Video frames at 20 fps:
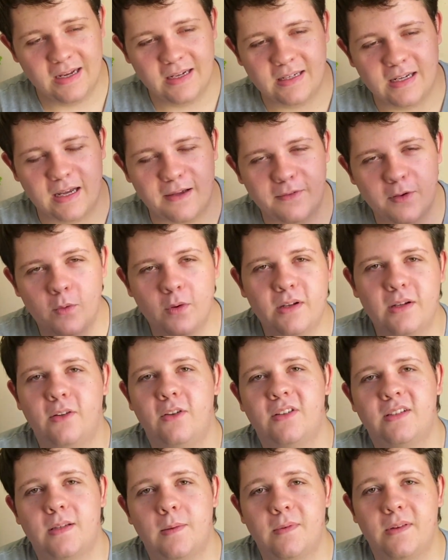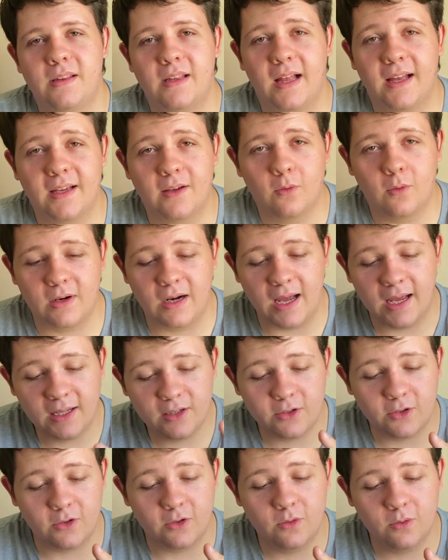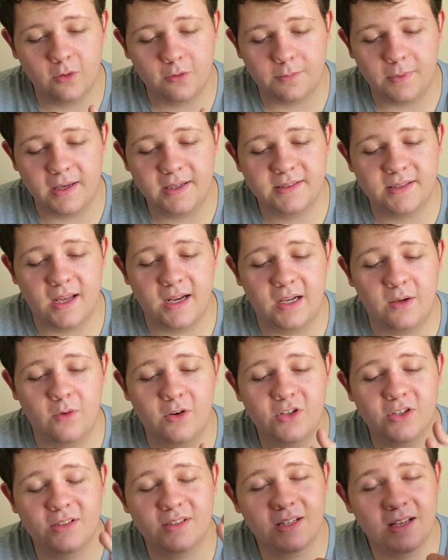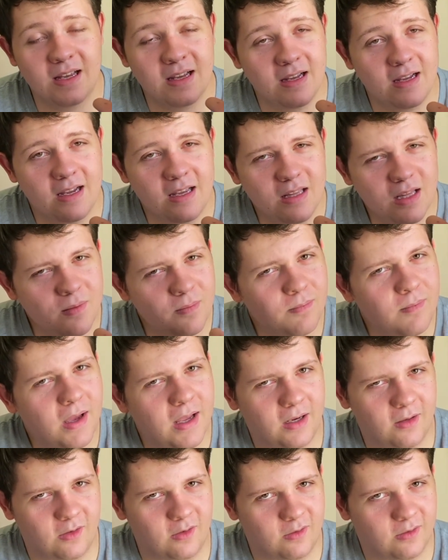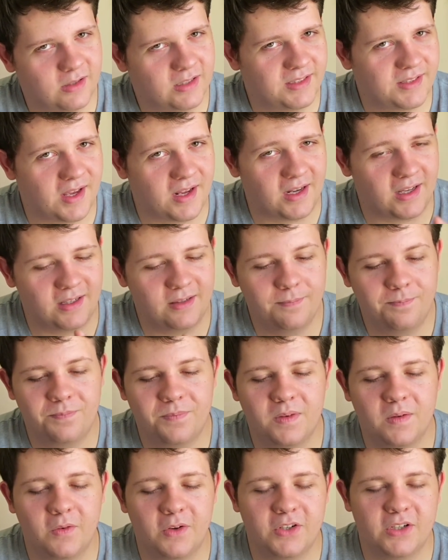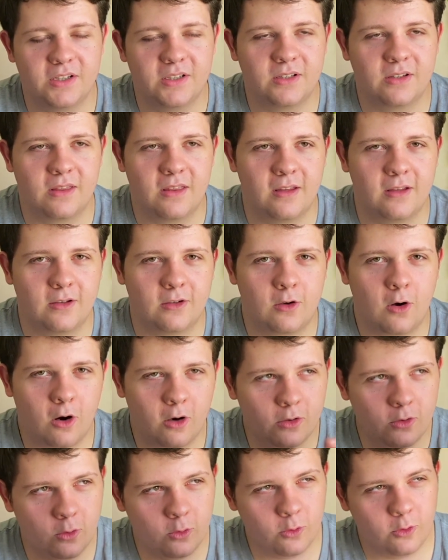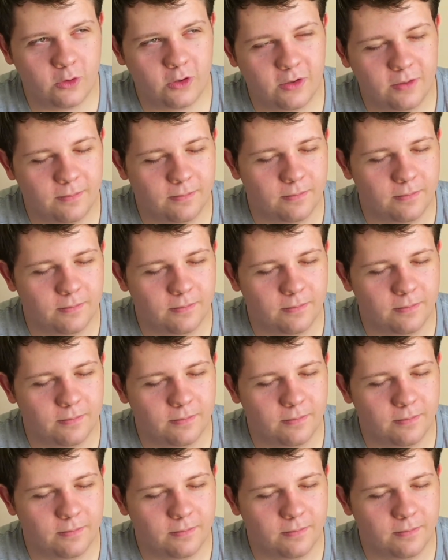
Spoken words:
Now if you want to do something like what I do with my setting, which is the middle setting, which is the corded,